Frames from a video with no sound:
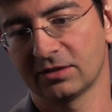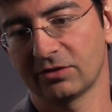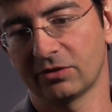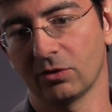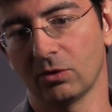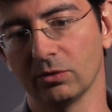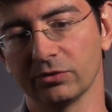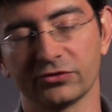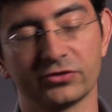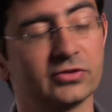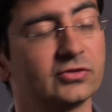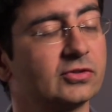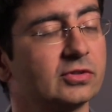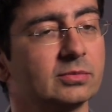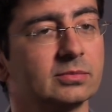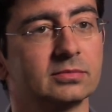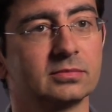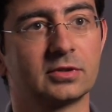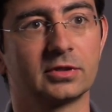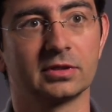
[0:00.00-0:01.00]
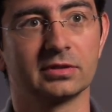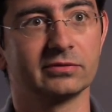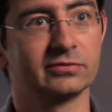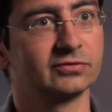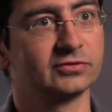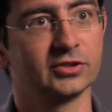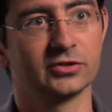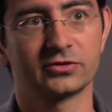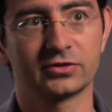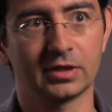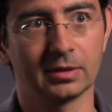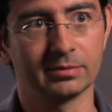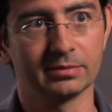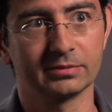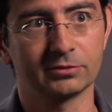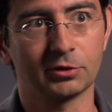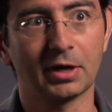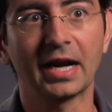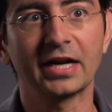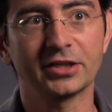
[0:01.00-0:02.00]
the whole system could have just
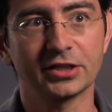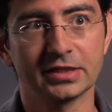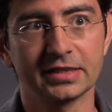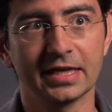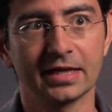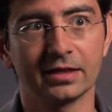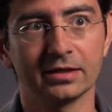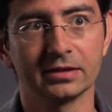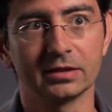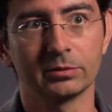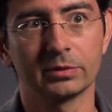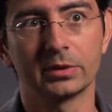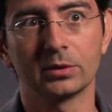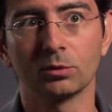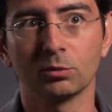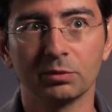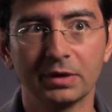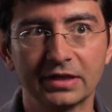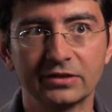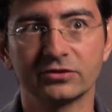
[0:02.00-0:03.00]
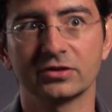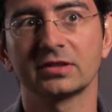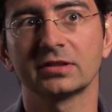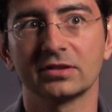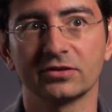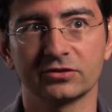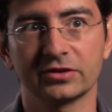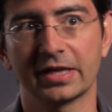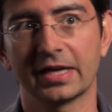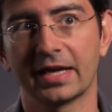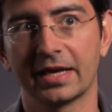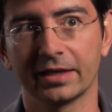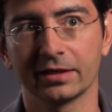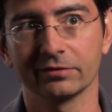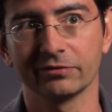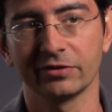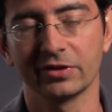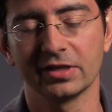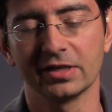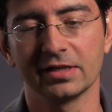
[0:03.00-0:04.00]
come crashing down, and we were racing to stay ahead
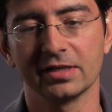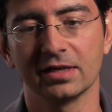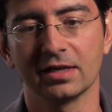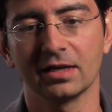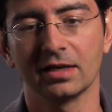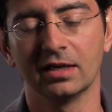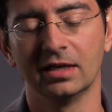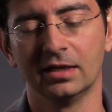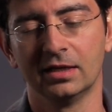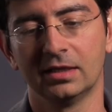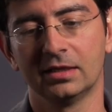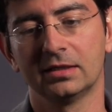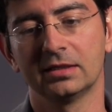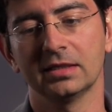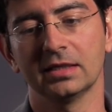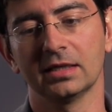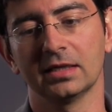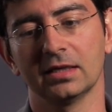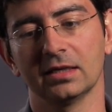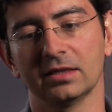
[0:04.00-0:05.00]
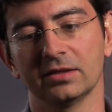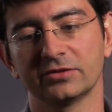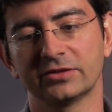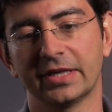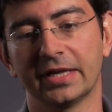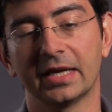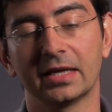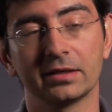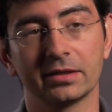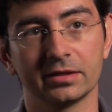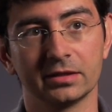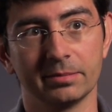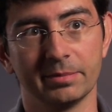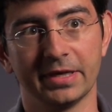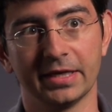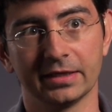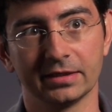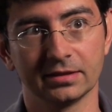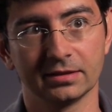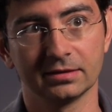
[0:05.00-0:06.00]
of the
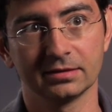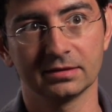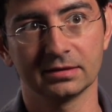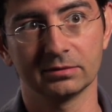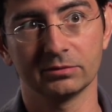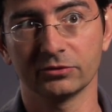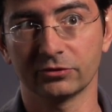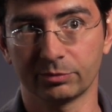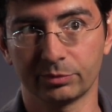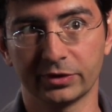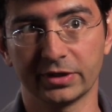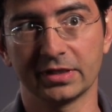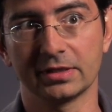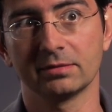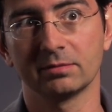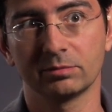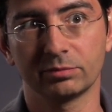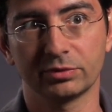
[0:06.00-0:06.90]
demand. And it was pretty